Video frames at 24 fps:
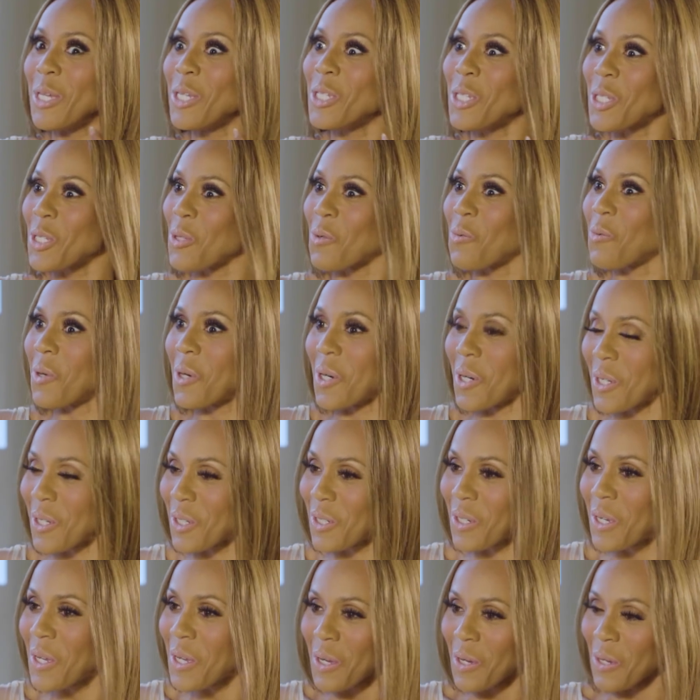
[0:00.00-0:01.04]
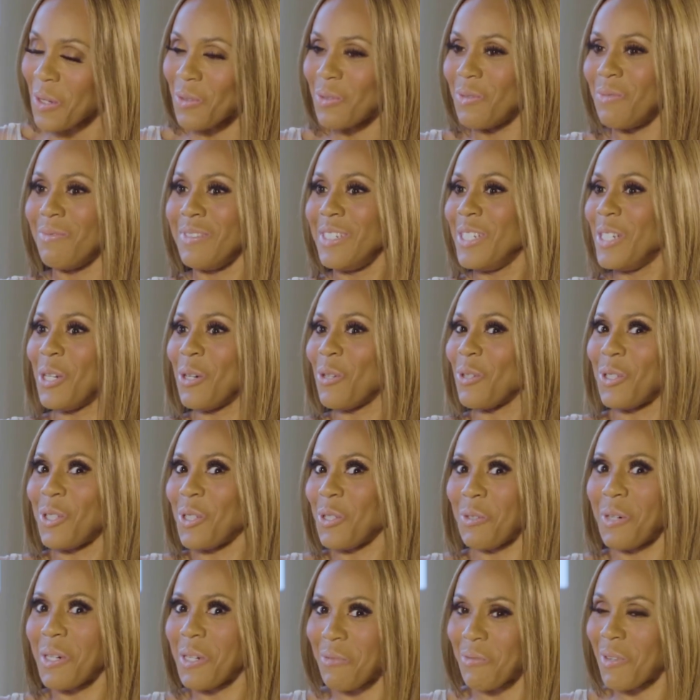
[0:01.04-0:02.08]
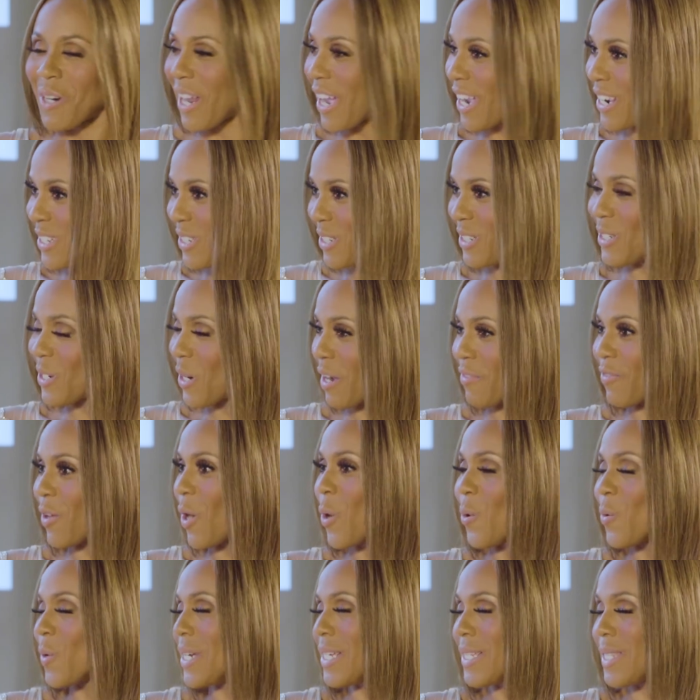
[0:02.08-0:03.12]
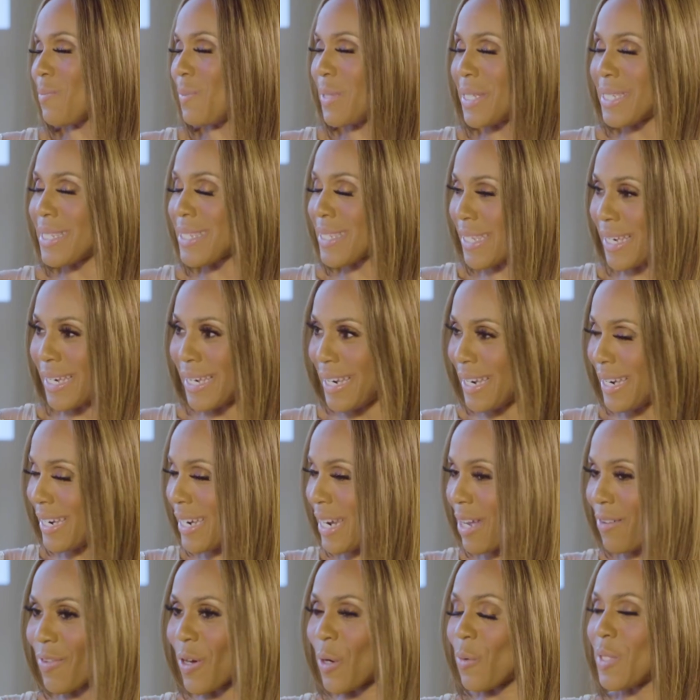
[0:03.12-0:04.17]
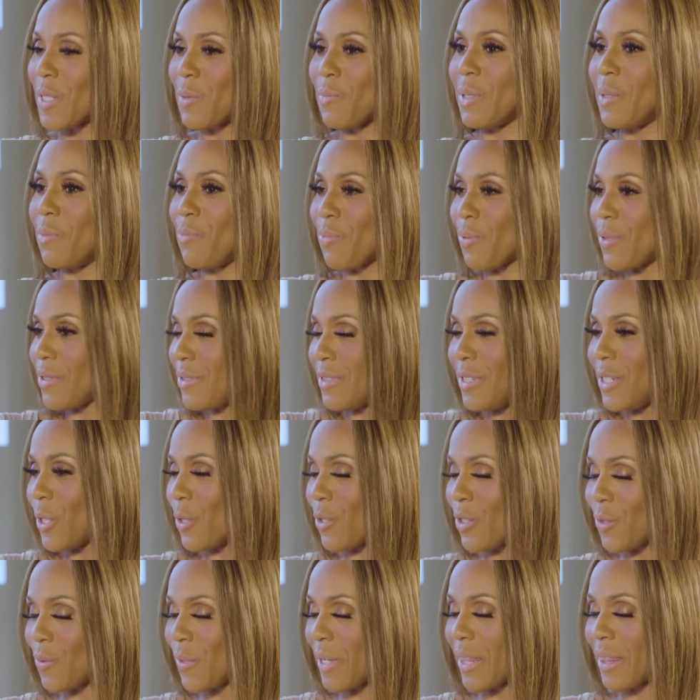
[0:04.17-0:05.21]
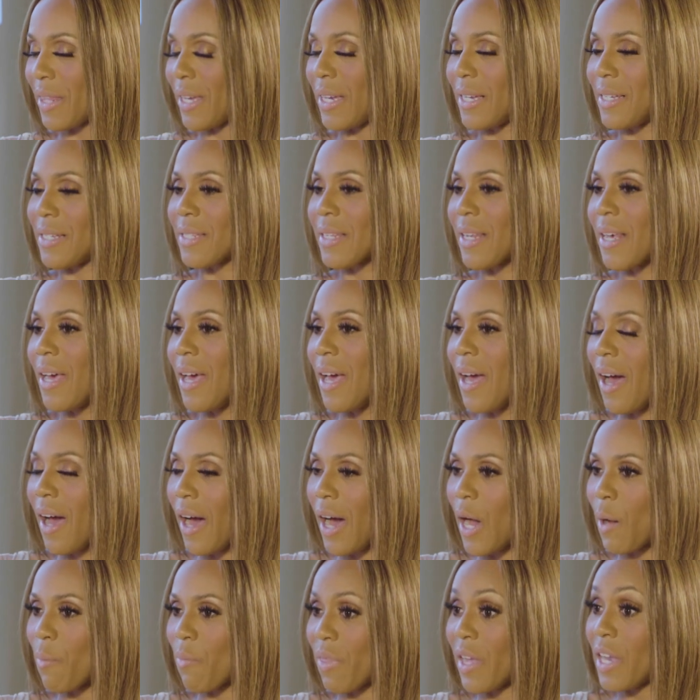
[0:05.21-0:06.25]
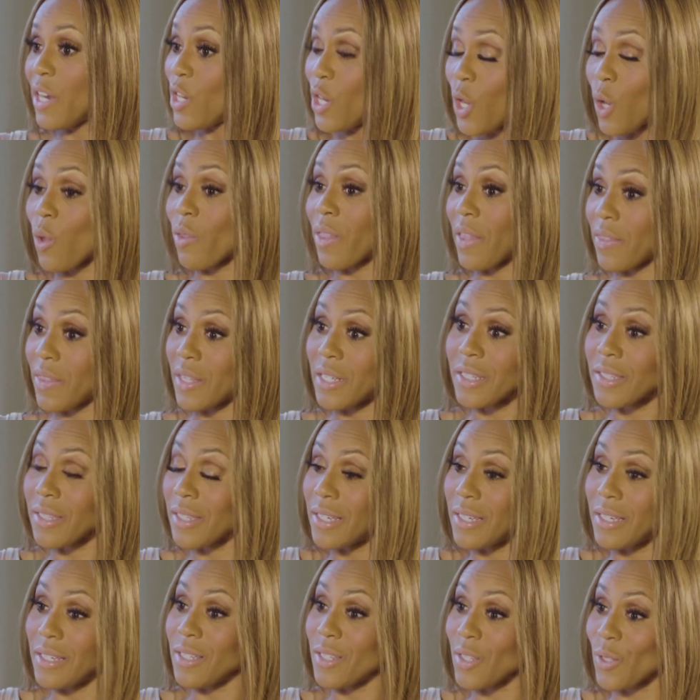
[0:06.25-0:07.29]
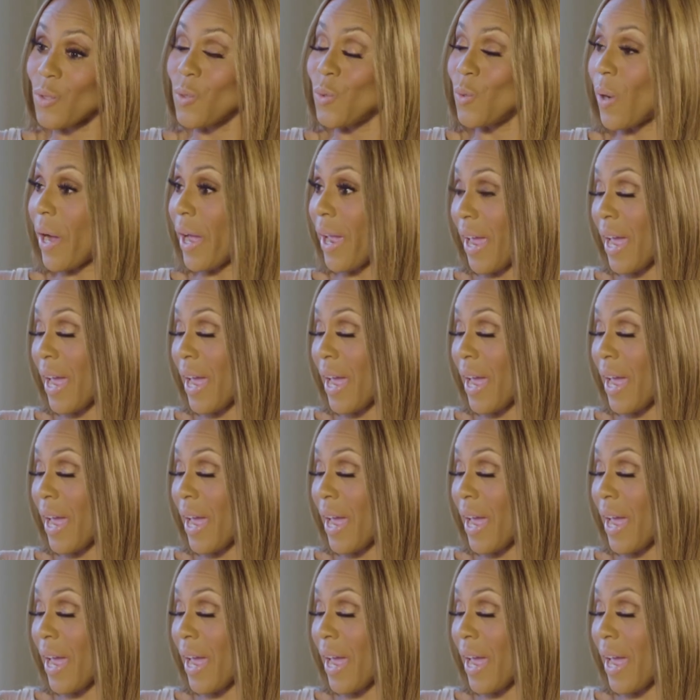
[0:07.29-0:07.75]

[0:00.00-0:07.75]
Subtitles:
into the world, doing what I do. I've always been singing, and I've always been, doing things. They know that this is who I